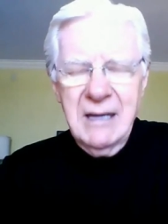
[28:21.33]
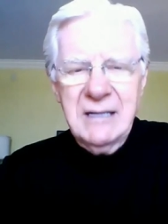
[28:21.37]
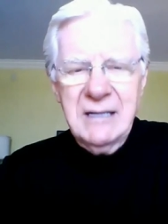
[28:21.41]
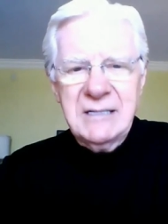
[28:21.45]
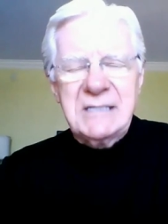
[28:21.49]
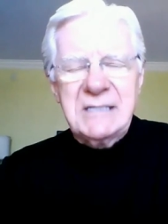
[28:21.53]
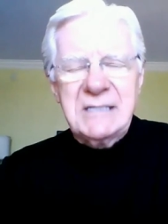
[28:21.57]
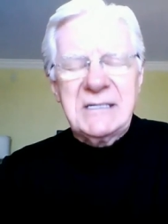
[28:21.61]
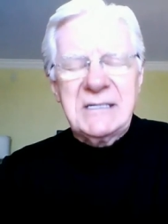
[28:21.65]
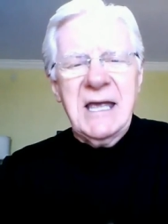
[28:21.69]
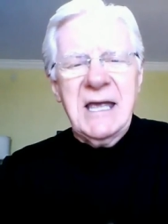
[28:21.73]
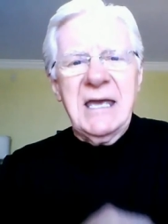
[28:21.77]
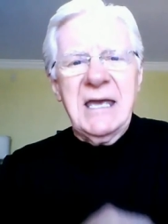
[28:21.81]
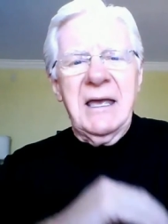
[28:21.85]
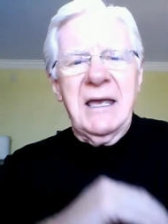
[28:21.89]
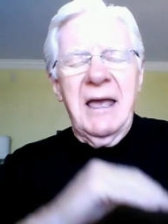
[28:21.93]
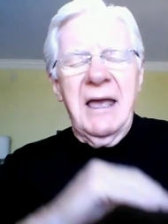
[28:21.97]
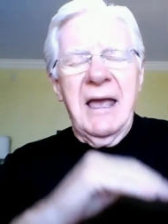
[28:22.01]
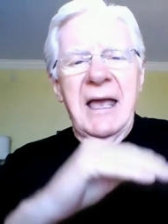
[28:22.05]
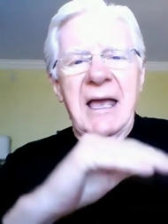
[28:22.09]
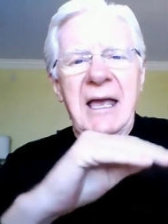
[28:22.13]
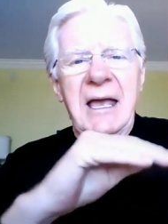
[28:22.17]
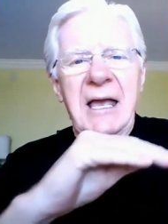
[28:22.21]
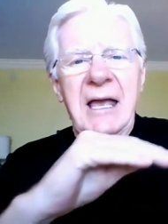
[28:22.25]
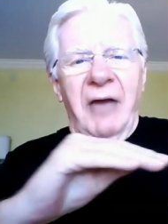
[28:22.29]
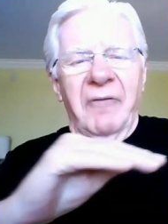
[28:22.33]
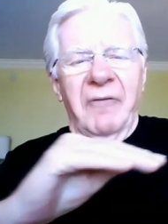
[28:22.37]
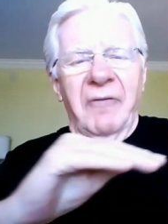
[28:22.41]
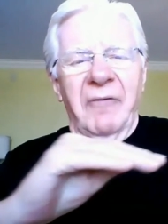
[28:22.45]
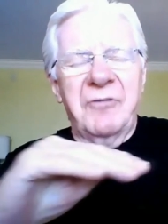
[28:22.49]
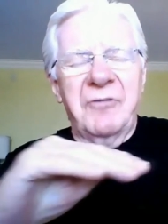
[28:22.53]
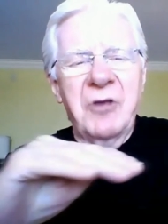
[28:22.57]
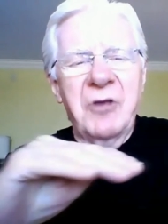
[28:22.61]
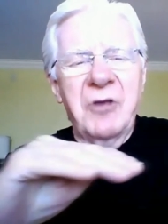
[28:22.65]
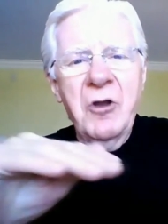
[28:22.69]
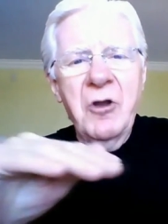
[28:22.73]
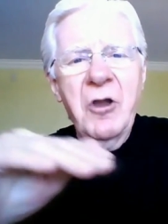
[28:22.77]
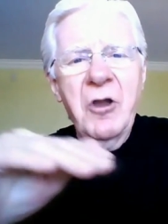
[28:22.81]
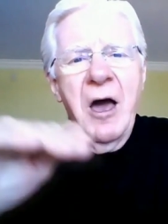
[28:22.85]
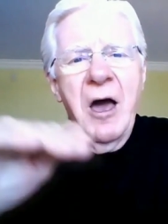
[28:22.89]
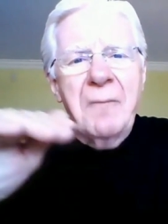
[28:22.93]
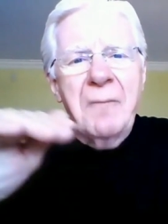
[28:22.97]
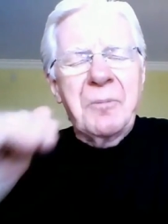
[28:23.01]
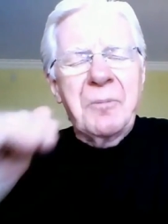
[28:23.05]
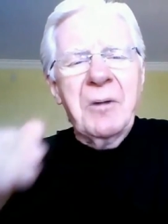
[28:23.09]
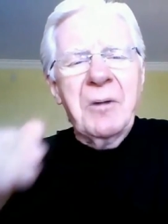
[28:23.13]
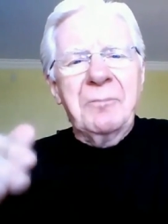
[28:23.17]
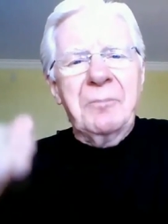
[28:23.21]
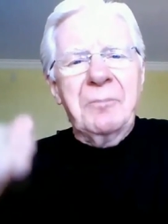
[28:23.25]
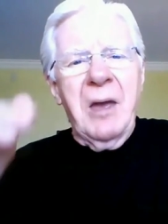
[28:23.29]
You see, if you're not
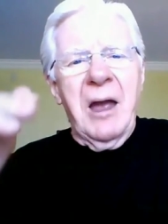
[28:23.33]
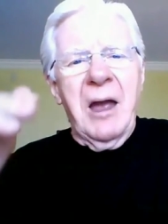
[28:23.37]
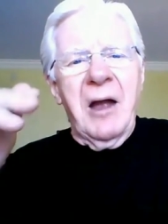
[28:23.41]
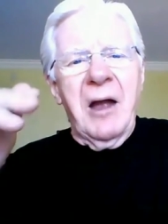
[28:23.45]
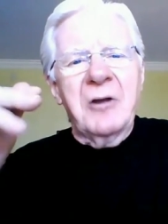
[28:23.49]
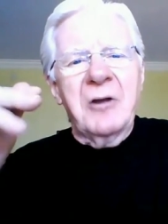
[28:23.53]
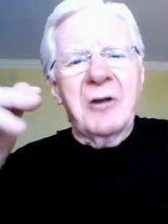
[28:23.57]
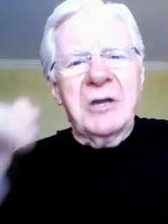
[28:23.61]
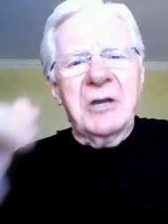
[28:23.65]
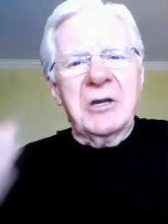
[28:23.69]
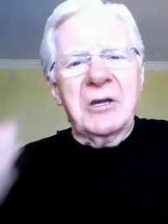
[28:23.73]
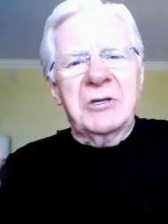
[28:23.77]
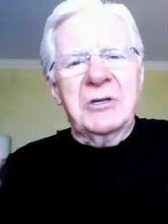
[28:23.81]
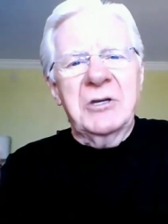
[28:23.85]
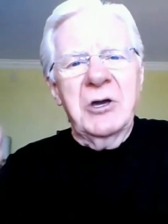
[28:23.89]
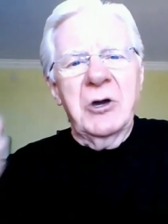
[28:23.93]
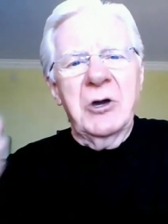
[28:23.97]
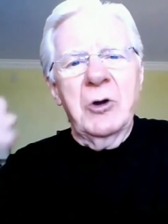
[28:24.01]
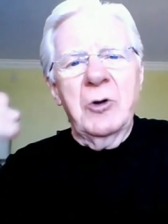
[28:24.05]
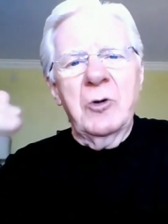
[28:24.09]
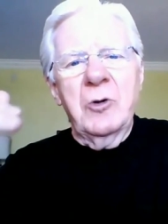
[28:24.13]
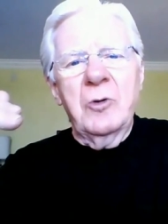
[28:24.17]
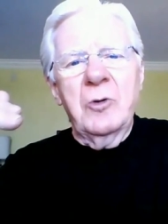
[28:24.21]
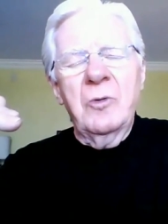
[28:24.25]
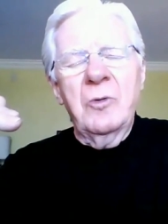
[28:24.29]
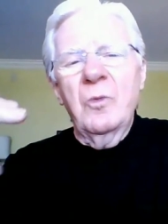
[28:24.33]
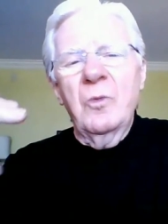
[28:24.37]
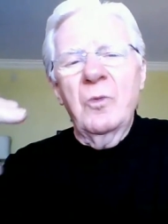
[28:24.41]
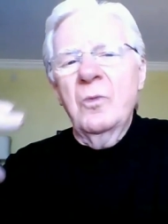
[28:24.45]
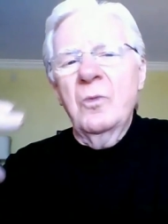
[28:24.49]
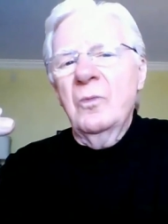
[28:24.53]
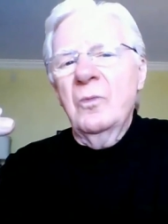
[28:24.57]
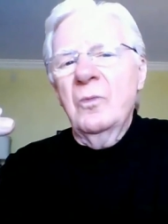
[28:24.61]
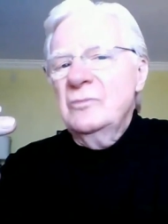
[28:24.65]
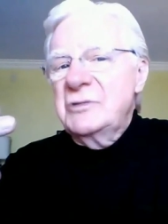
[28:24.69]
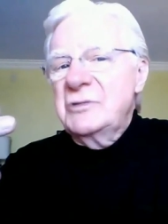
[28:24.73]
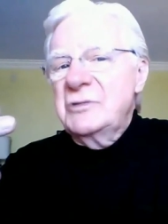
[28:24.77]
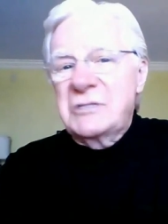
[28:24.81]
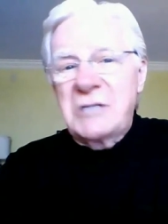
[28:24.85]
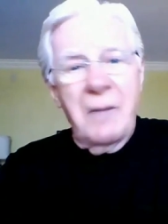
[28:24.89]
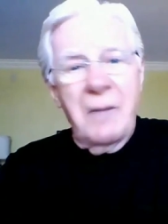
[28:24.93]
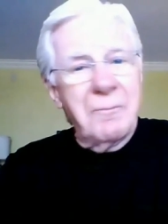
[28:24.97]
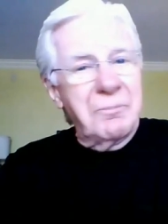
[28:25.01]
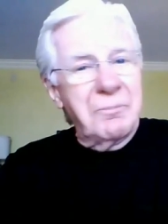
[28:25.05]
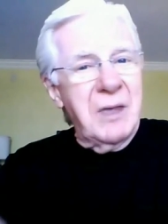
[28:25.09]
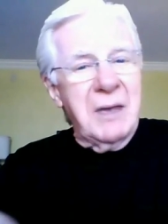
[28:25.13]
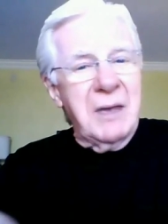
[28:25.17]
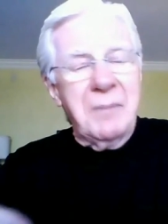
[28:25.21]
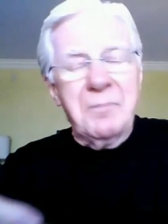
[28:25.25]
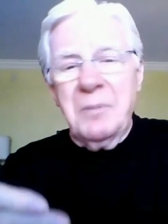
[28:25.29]
prepared to do
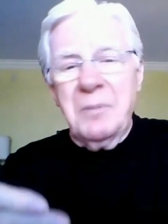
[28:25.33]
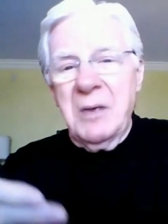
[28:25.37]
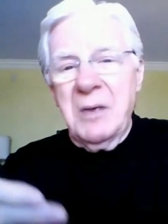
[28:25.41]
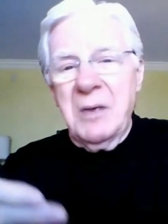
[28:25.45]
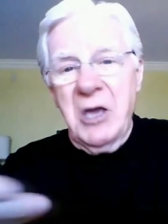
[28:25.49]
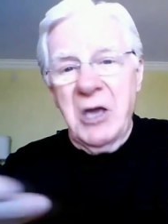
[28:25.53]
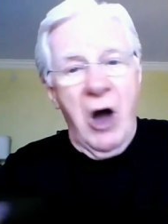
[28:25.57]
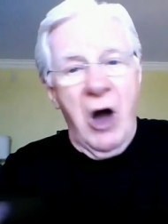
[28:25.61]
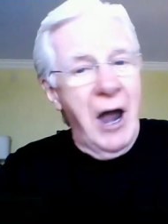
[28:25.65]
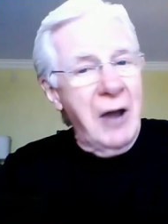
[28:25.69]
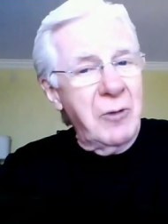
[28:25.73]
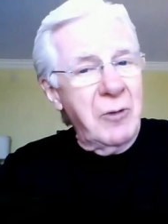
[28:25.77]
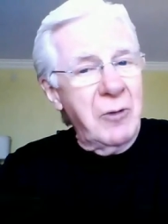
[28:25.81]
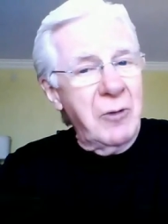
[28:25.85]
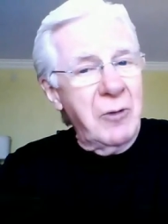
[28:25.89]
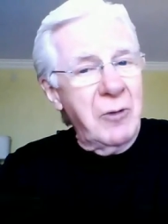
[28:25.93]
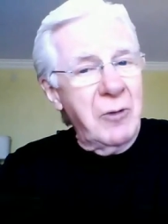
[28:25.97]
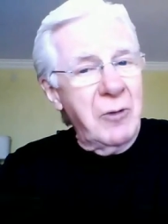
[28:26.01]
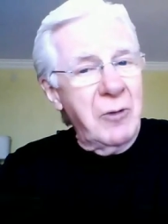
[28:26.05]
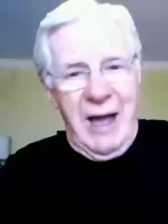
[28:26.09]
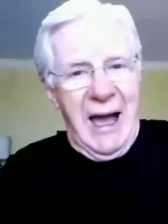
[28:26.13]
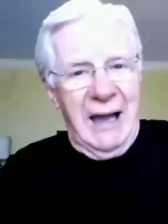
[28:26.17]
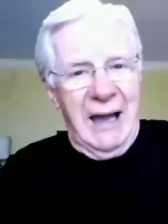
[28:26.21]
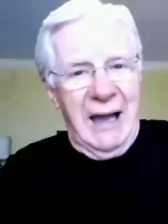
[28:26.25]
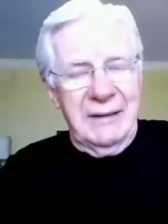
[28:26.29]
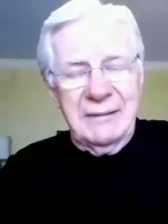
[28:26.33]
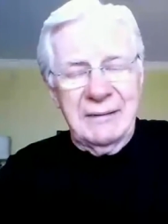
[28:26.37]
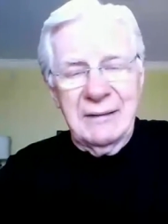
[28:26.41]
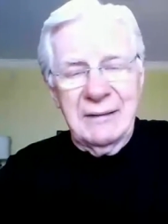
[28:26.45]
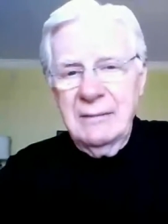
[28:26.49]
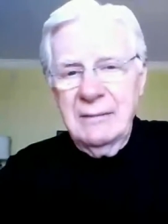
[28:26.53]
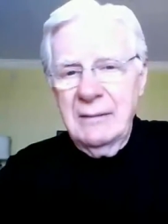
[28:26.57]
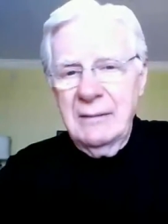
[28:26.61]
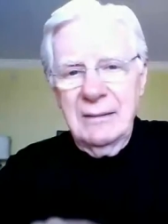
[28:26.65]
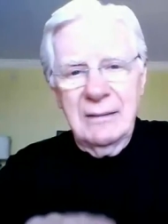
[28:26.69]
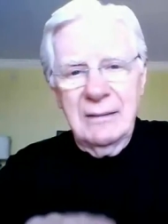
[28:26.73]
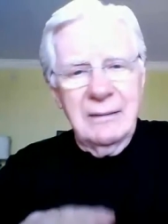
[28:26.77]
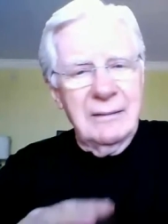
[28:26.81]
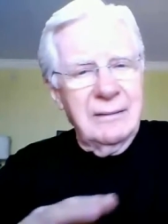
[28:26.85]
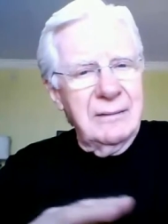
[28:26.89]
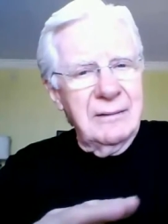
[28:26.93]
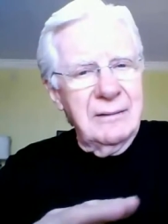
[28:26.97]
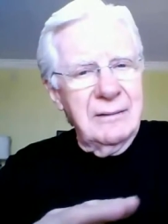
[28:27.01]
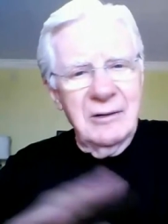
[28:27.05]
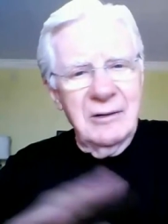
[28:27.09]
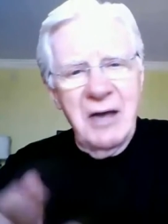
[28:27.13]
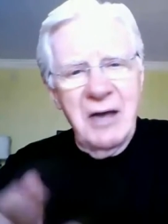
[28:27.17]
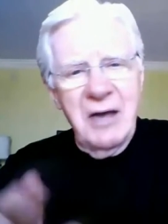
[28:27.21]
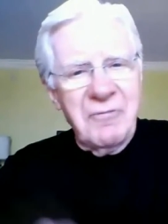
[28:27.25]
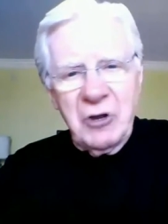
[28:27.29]
something beyond what you're at,
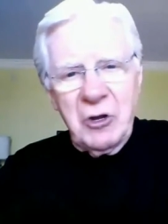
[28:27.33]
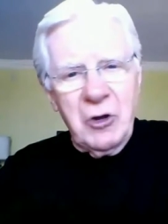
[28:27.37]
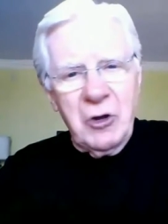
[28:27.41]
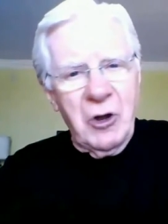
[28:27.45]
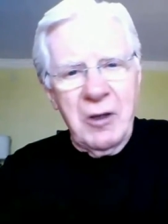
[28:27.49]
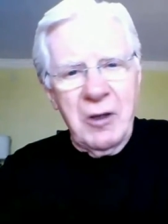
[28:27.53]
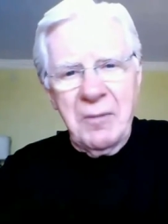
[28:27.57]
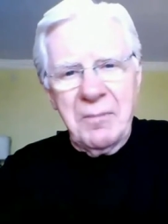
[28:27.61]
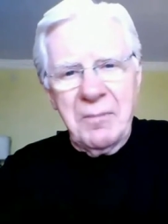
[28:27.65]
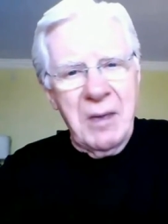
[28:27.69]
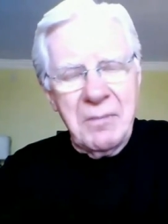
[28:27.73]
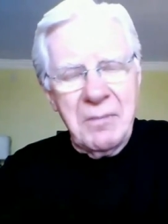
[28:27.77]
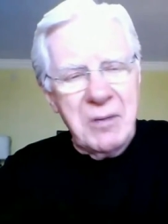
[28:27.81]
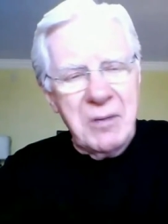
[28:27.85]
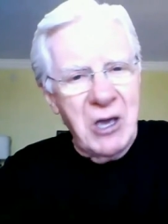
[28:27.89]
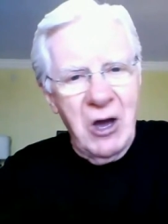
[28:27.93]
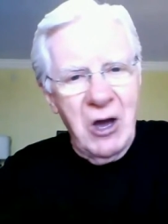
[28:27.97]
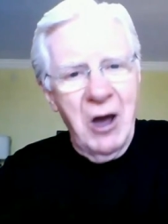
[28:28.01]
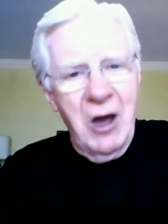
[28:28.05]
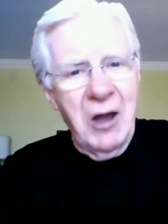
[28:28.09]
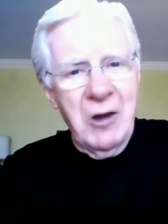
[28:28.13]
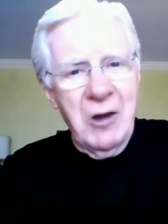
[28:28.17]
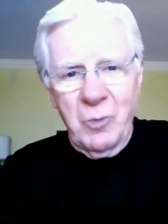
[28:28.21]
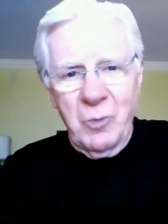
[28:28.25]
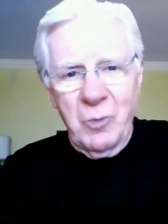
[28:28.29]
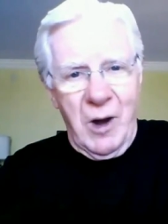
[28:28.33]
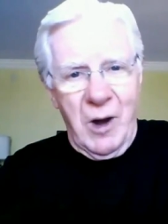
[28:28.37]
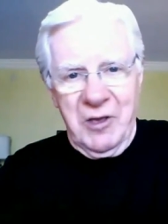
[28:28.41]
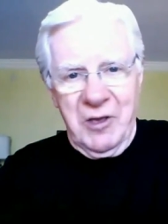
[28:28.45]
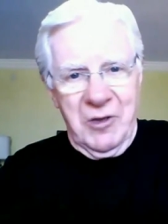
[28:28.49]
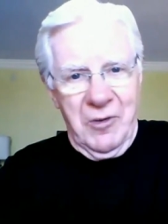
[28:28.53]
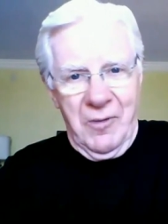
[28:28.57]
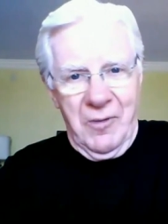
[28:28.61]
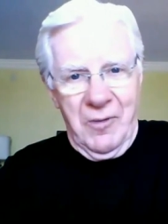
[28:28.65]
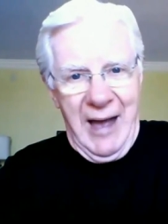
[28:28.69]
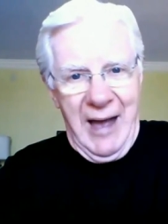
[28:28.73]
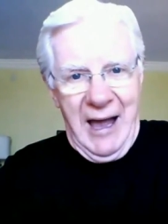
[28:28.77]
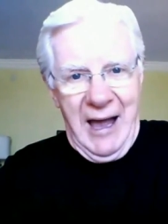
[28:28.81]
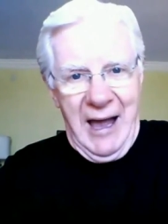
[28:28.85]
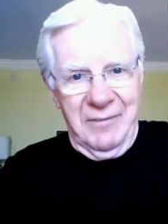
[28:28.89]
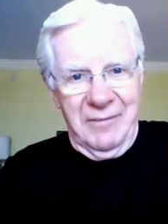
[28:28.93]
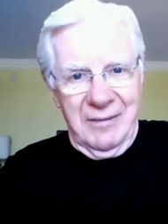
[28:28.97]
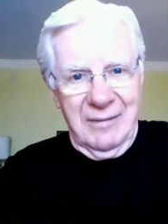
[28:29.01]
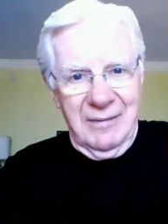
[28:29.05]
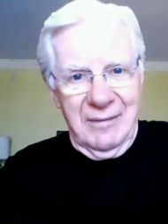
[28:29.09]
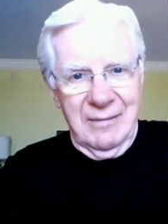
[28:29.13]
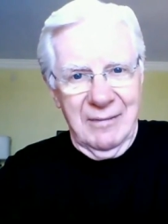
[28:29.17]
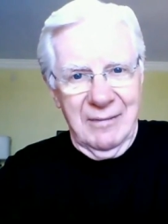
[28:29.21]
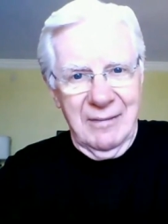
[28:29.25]
you're never going to be beyond where you're at.